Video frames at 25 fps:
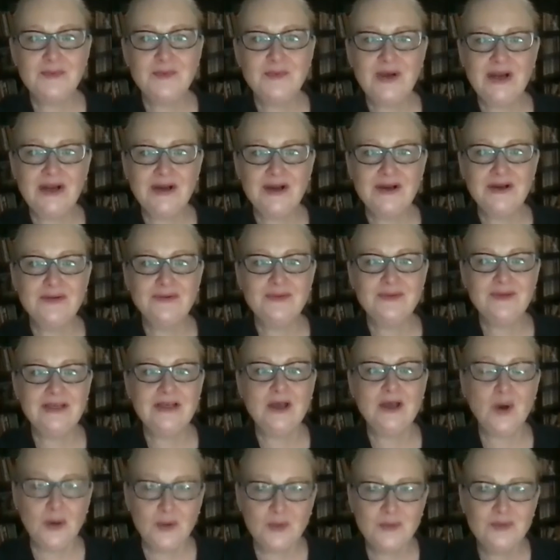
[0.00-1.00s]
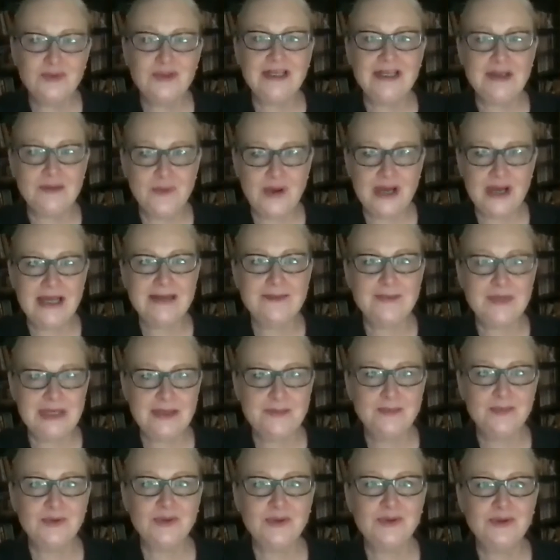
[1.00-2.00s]
where the only way
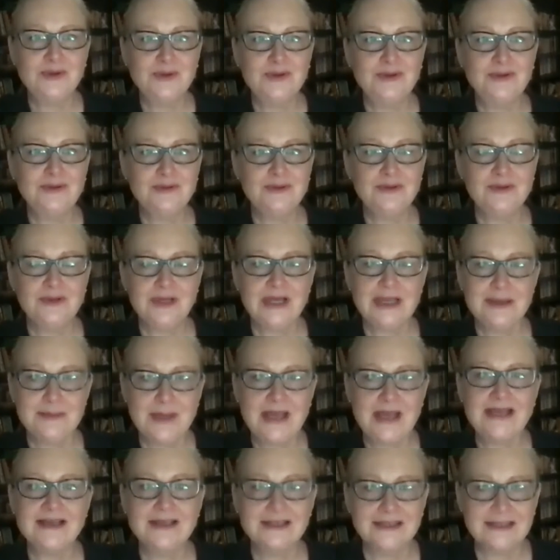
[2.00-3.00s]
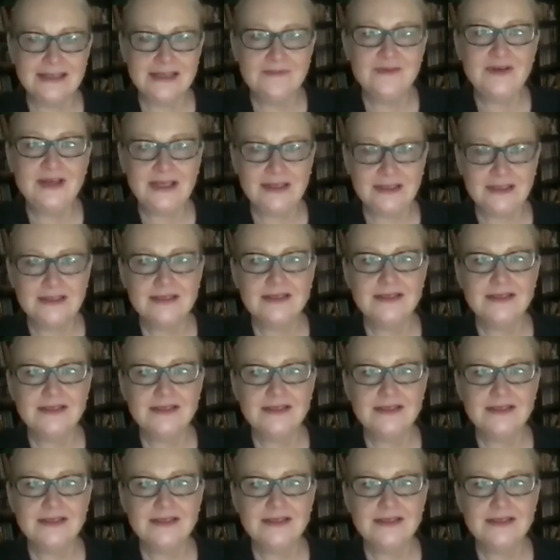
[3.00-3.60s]
people can make a living,